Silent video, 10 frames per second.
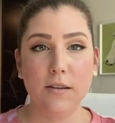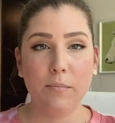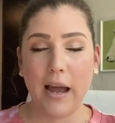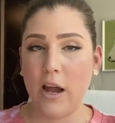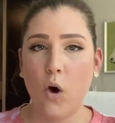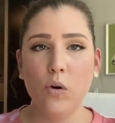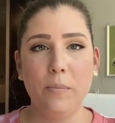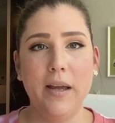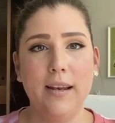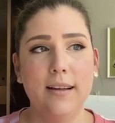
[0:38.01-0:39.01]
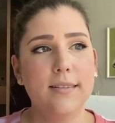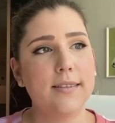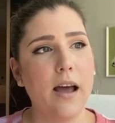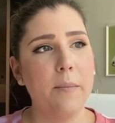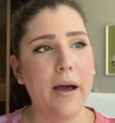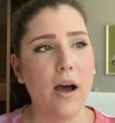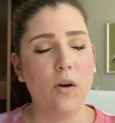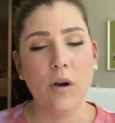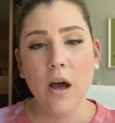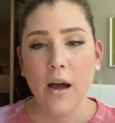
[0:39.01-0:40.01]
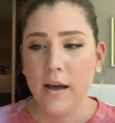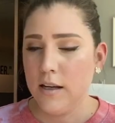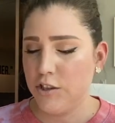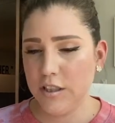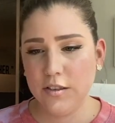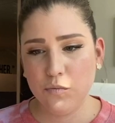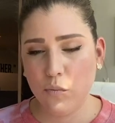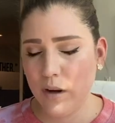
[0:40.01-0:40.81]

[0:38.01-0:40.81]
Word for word: my own opinions about just